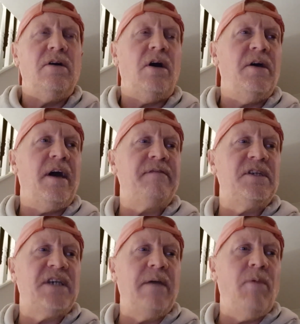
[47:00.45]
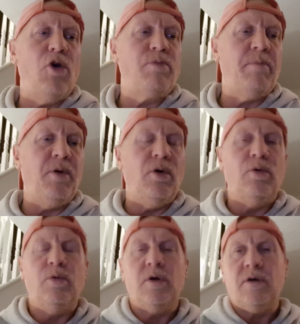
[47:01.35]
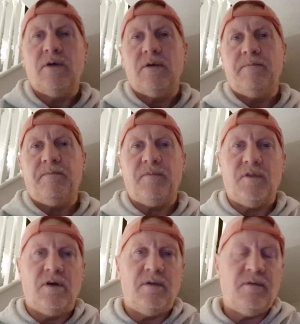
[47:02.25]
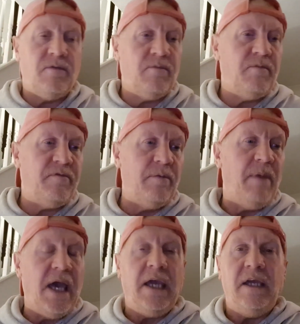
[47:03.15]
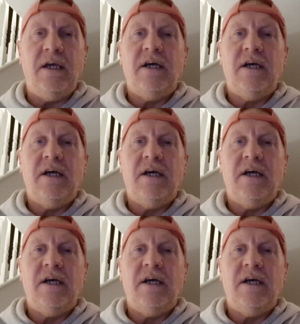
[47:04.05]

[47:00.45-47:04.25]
I'd have to say Marlborough Pool, that for me